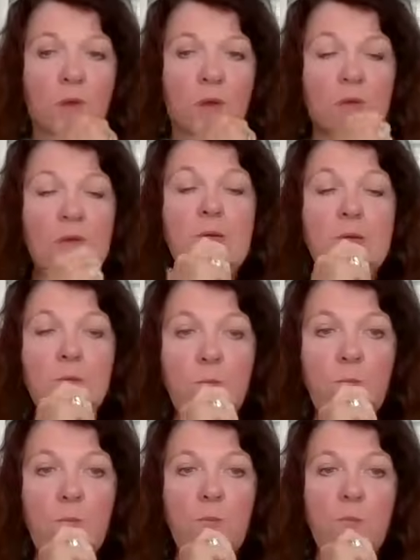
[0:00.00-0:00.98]
can find
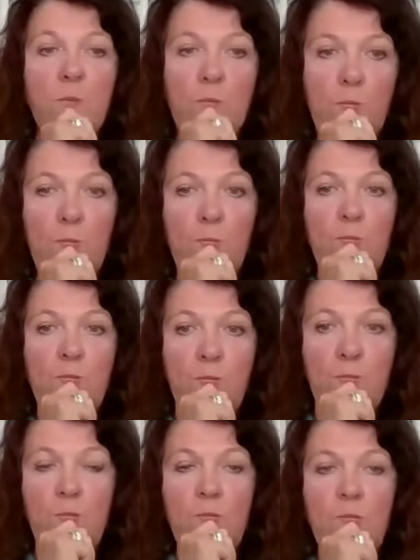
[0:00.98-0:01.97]
cousins,
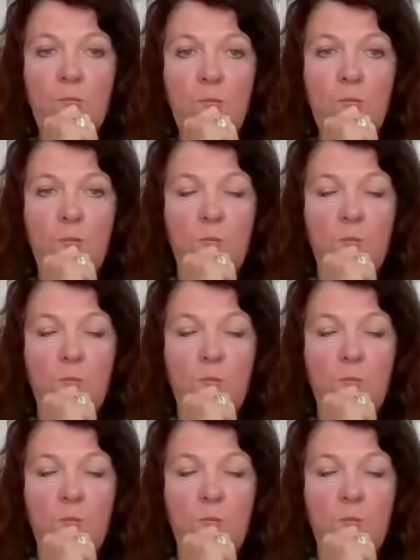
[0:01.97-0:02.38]
and we can